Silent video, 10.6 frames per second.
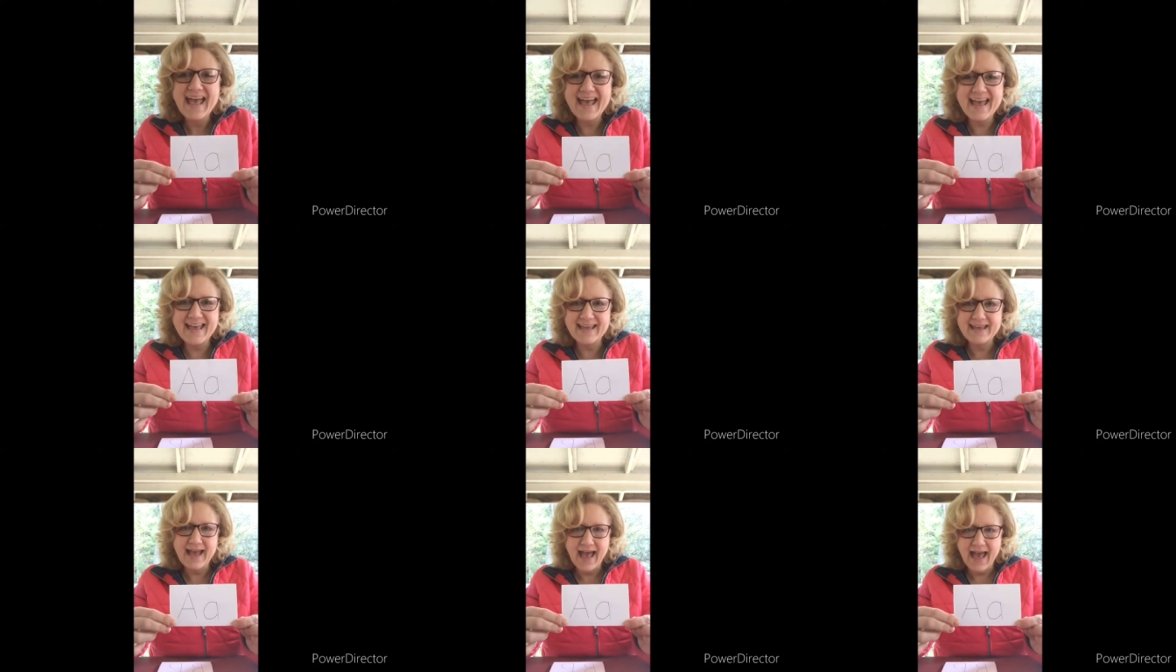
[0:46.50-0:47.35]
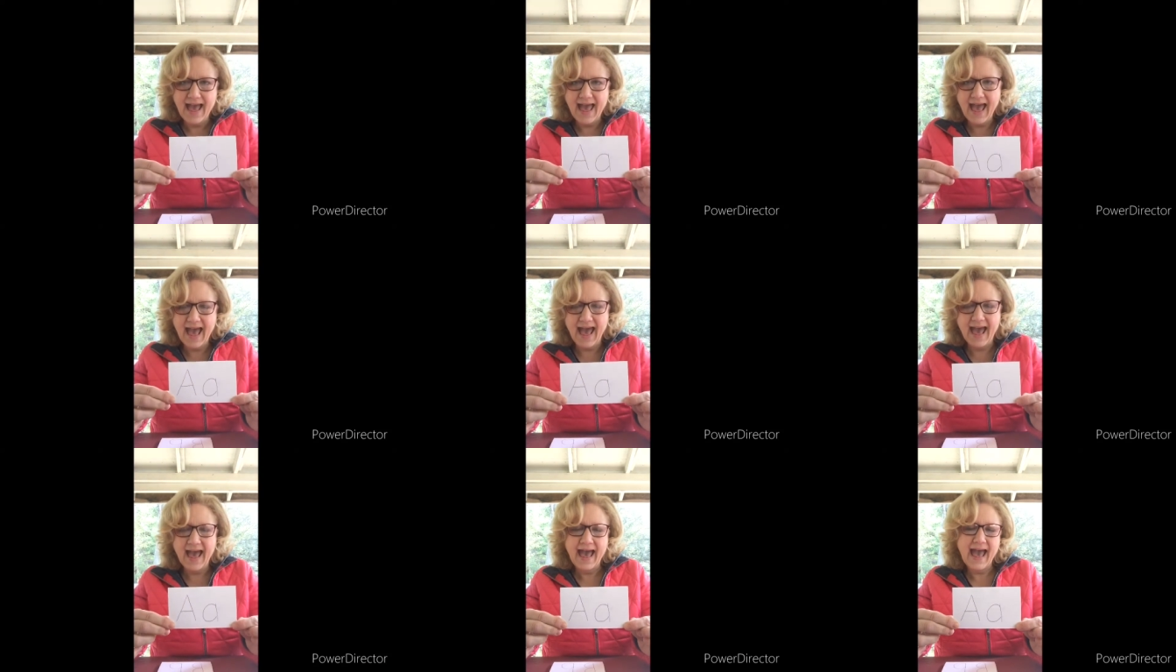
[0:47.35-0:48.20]
A, a,
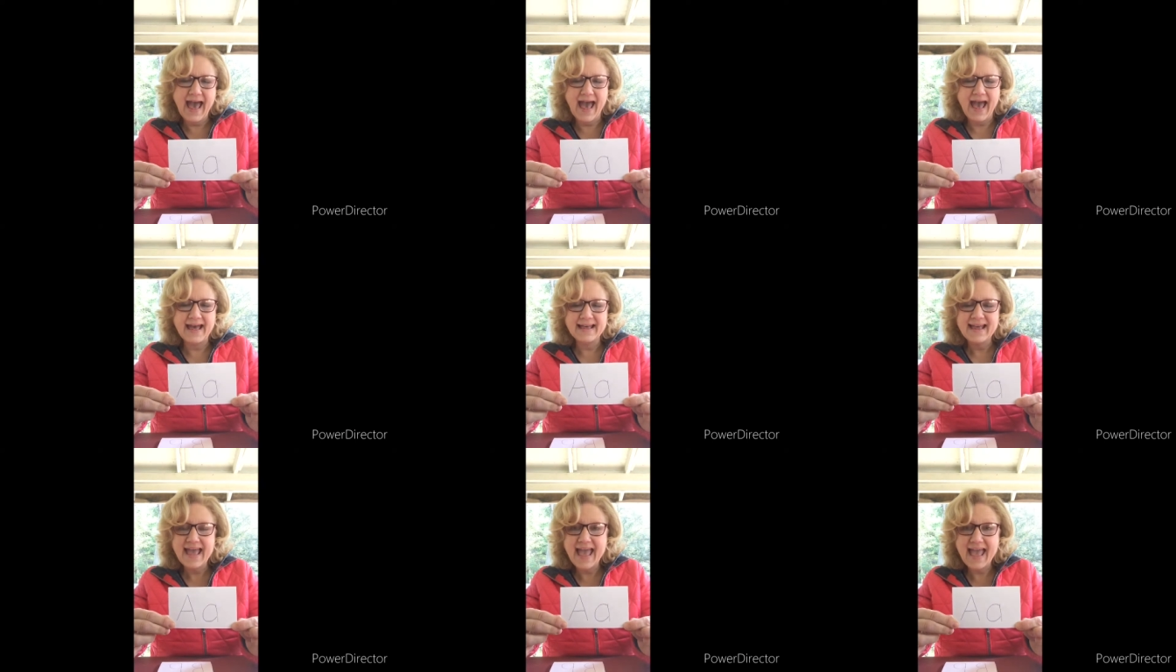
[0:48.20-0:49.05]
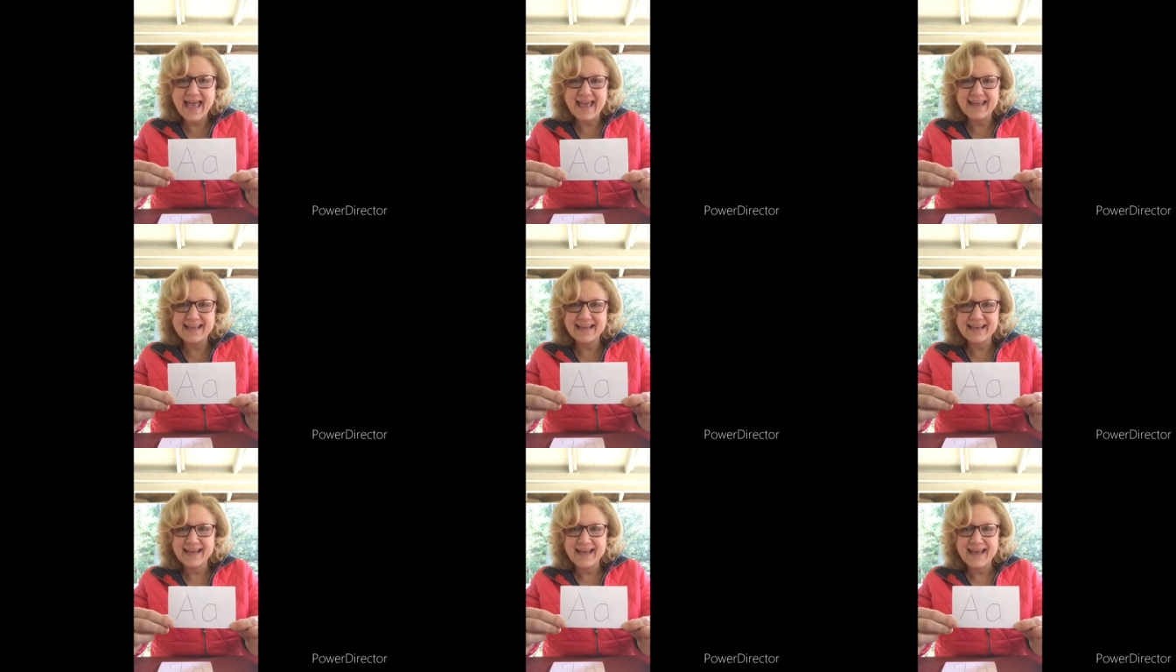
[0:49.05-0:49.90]
a, a.
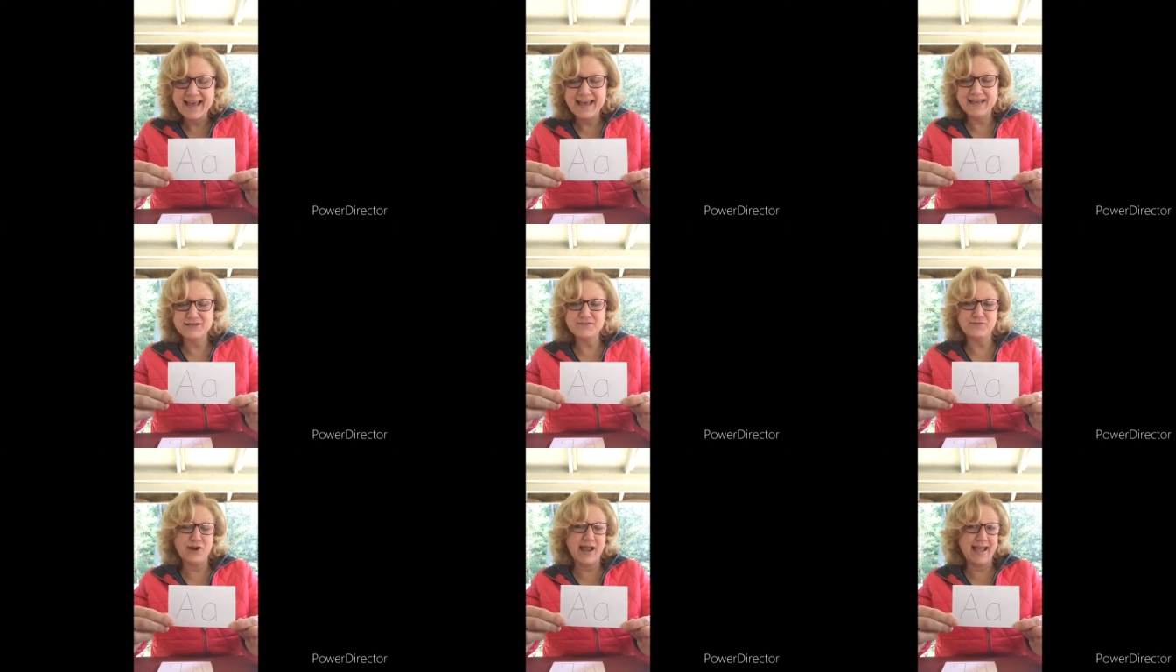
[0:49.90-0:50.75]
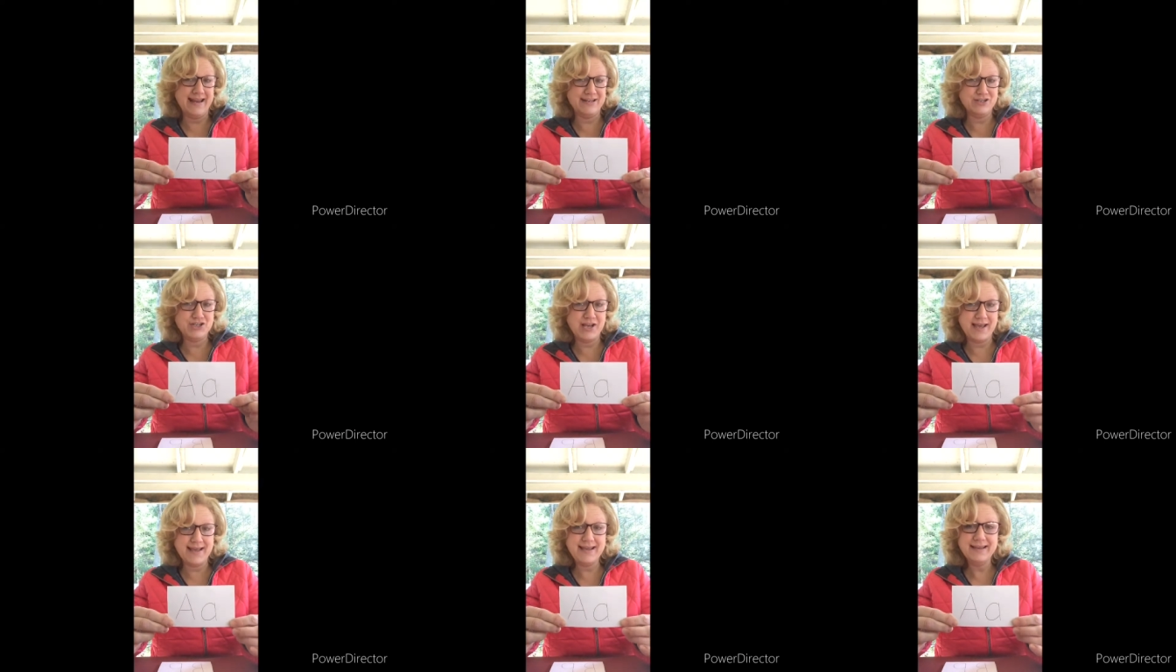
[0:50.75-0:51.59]
A is for Aiden
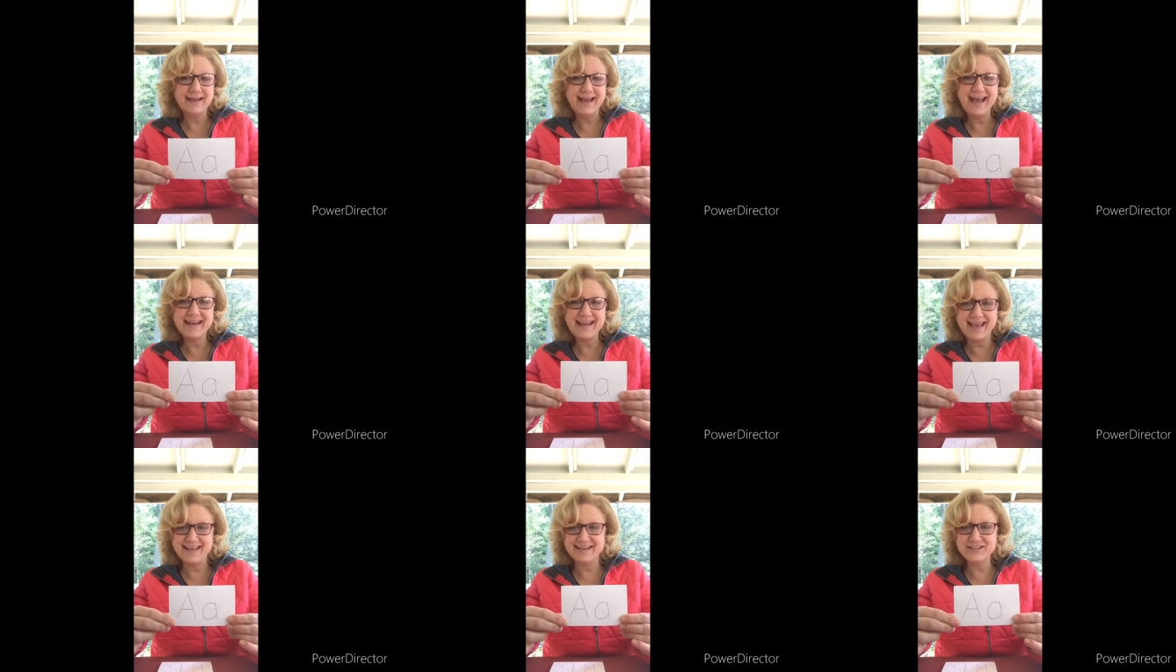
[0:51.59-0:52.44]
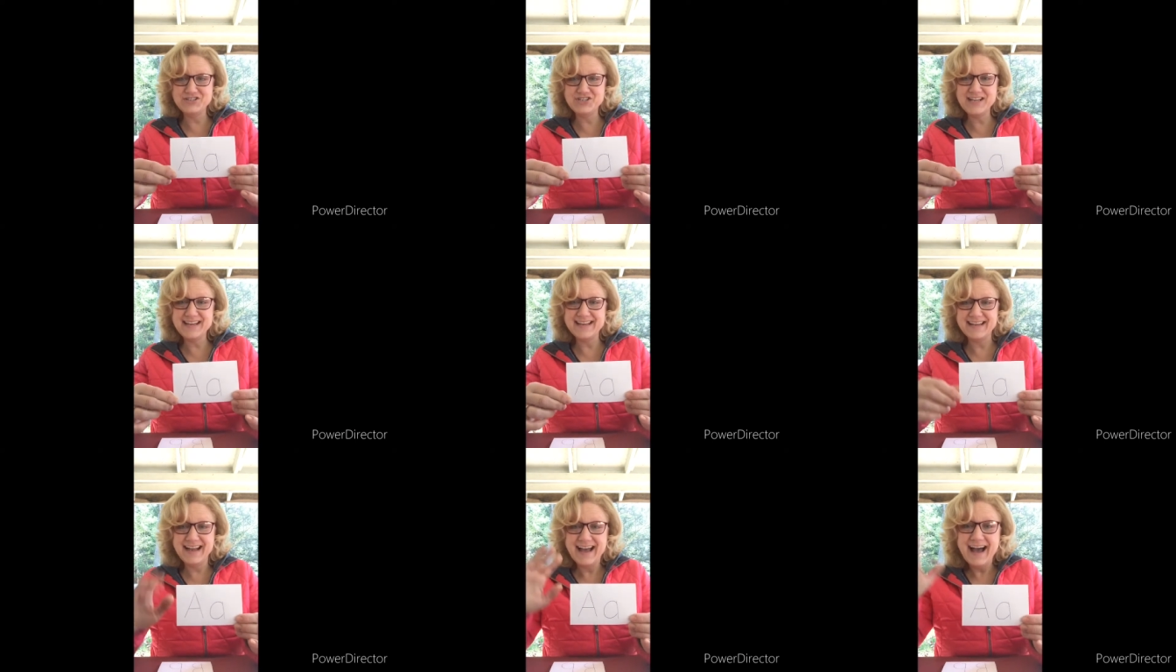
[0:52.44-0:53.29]
J and Aiden
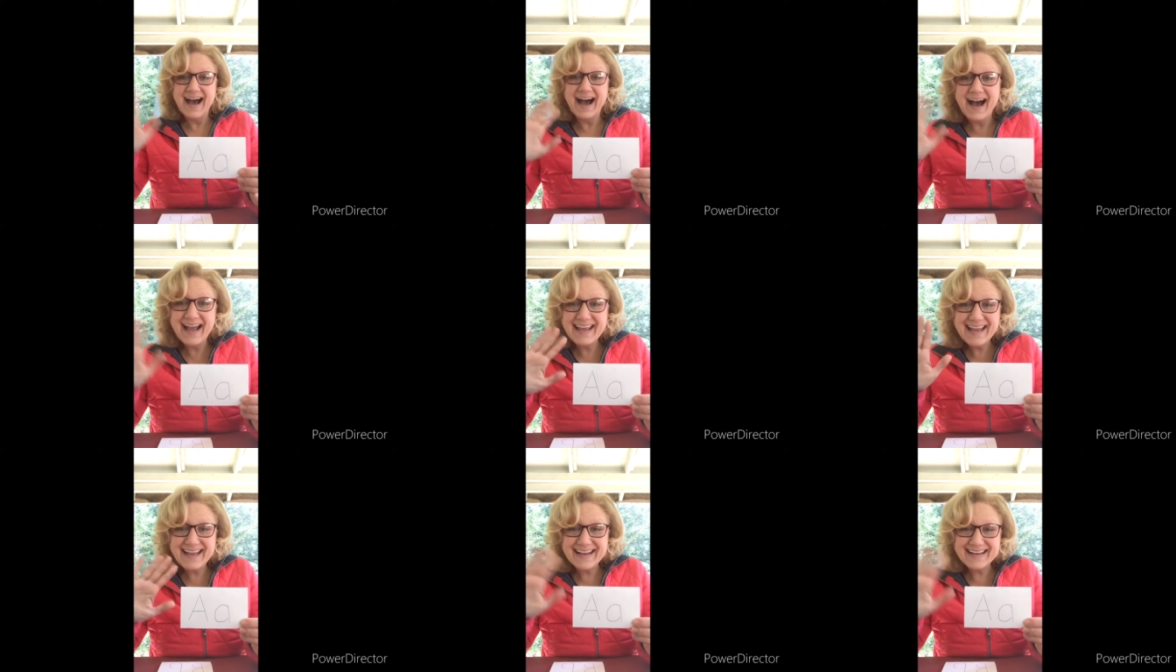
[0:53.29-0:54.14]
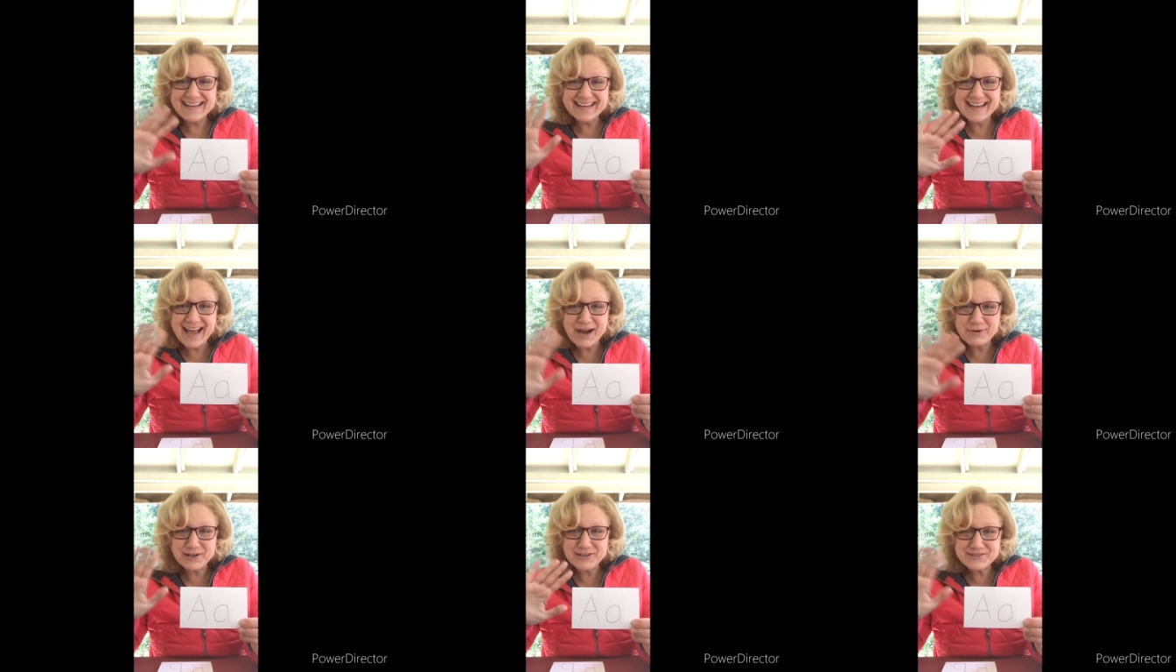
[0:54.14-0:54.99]
G. Hi, Aiden. How
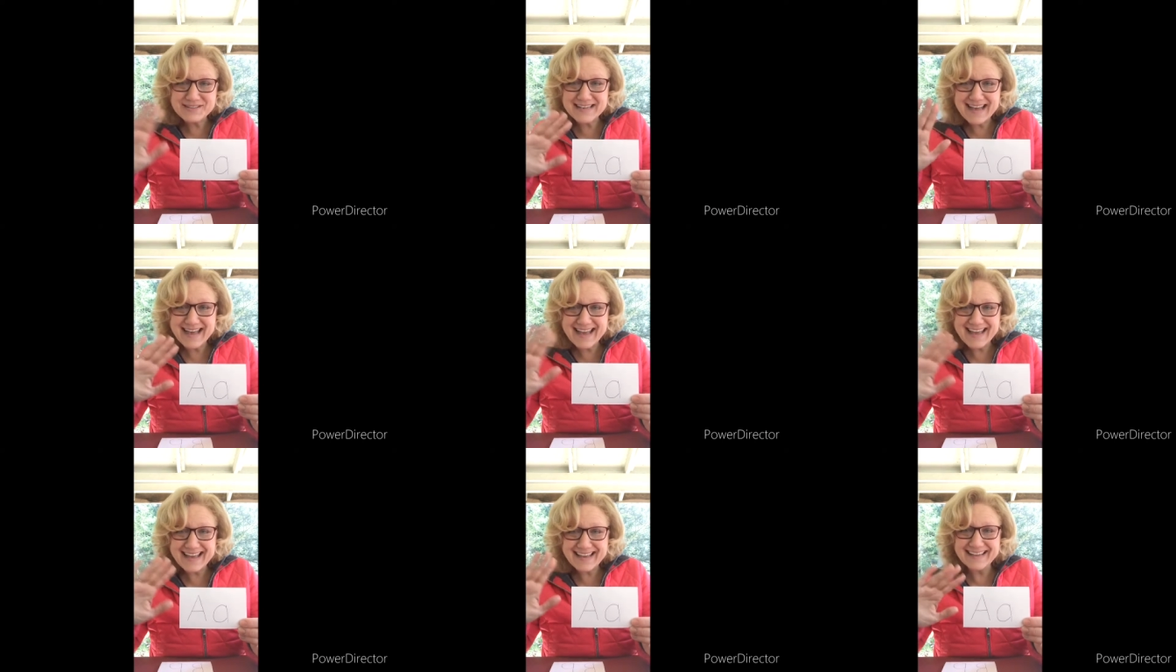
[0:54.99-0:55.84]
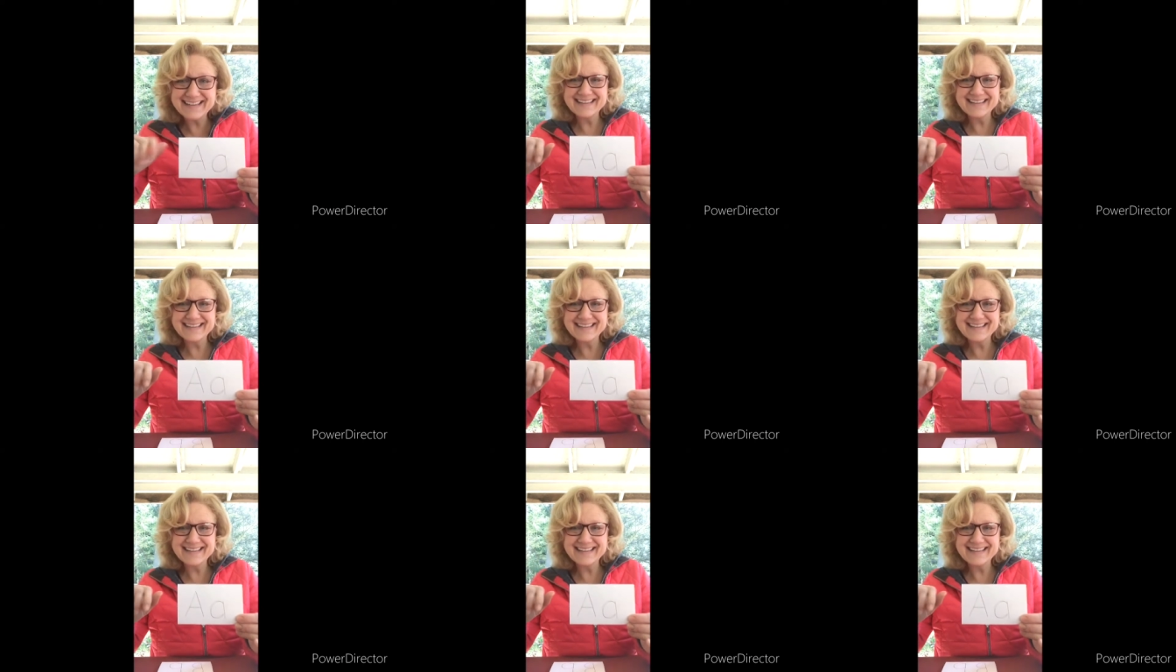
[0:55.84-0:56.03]
are you today?